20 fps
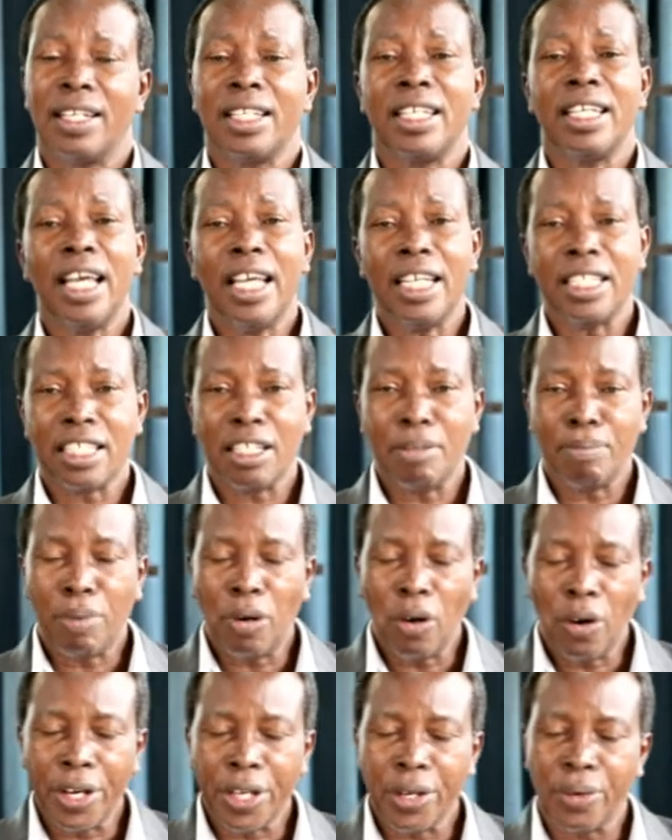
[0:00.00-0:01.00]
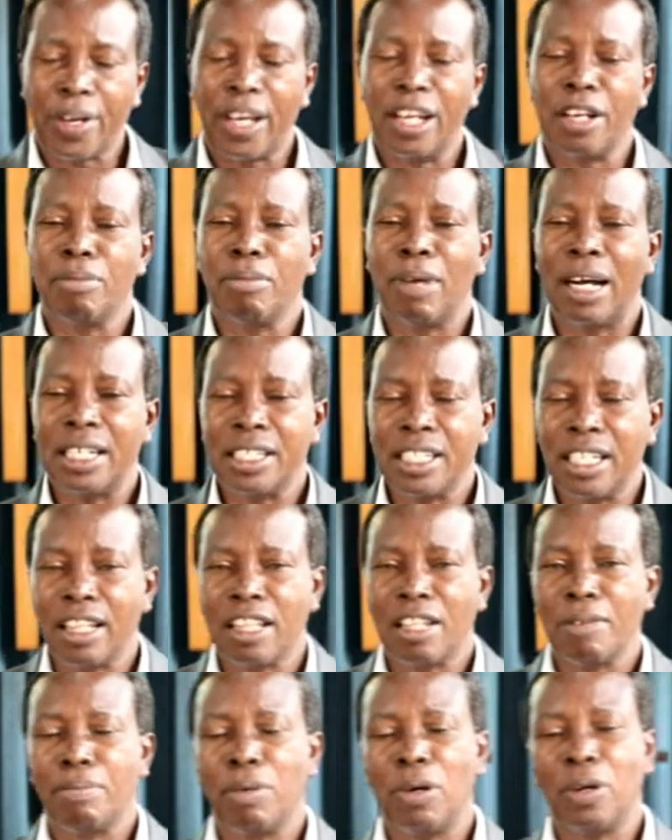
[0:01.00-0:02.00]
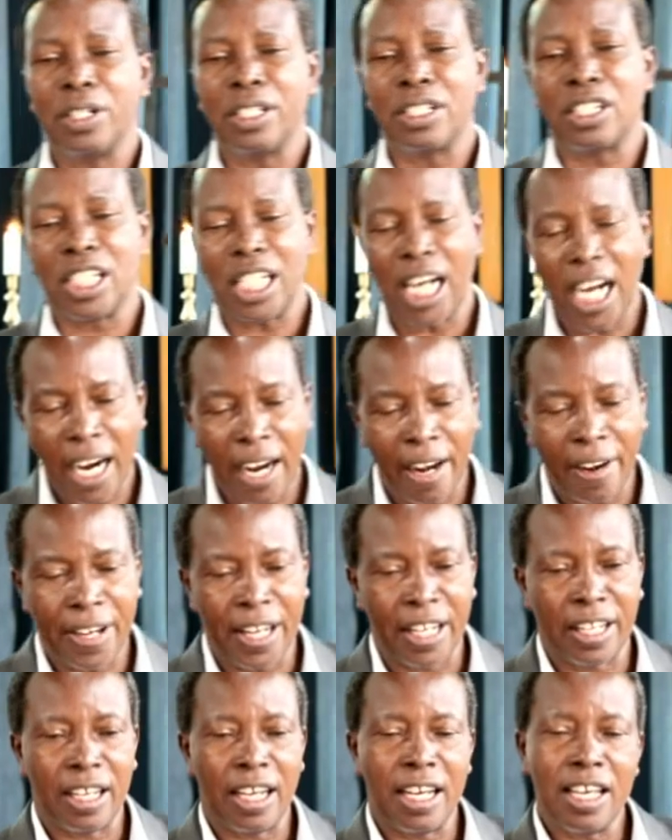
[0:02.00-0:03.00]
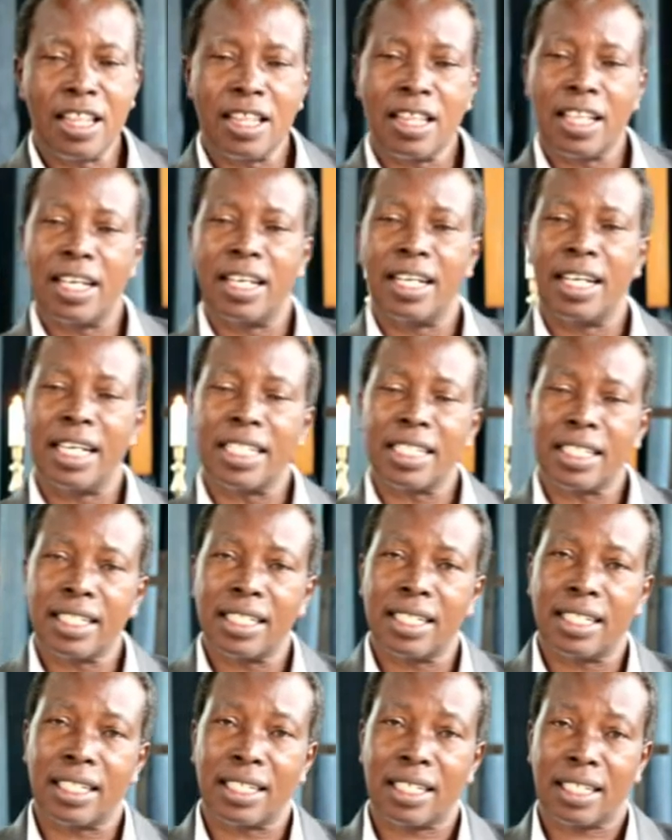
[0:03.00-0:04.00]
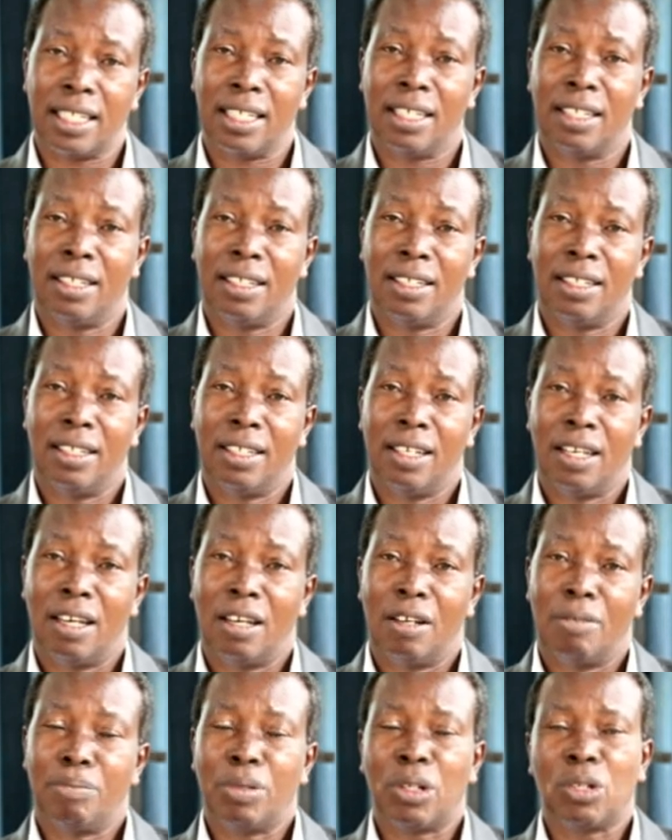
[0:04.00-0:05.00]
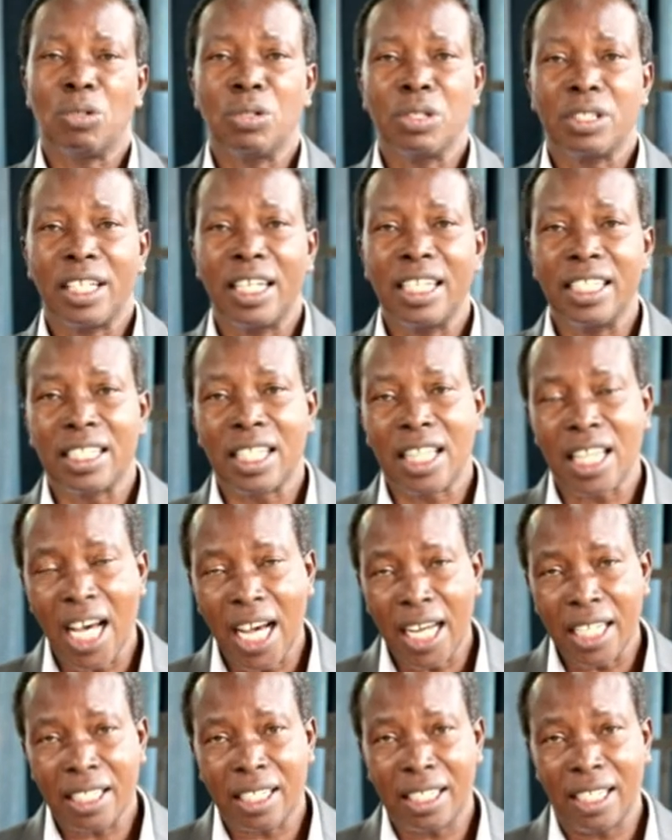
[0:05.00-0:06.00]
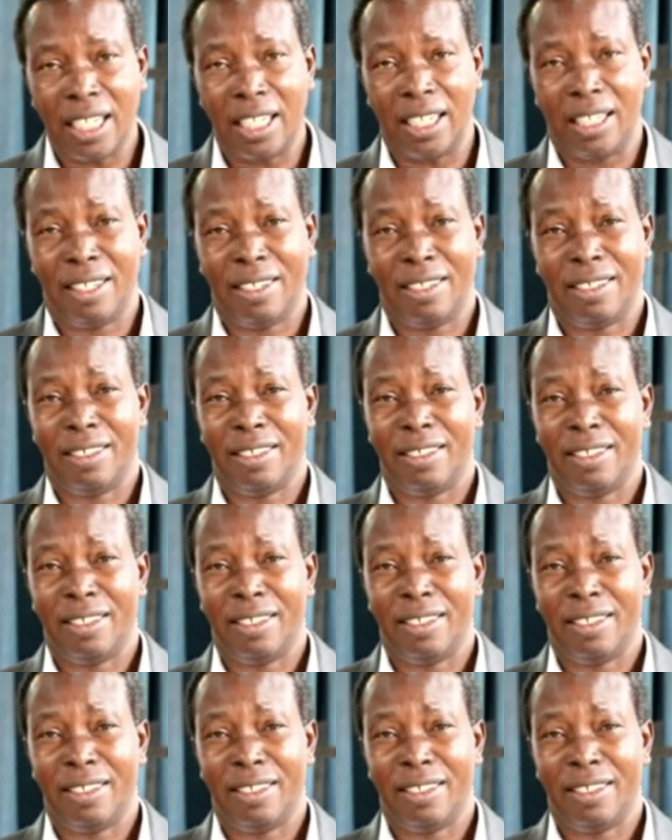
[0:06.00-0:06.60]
And here is the boy. You can imagine the boy staggering in the desert because he's thirsty,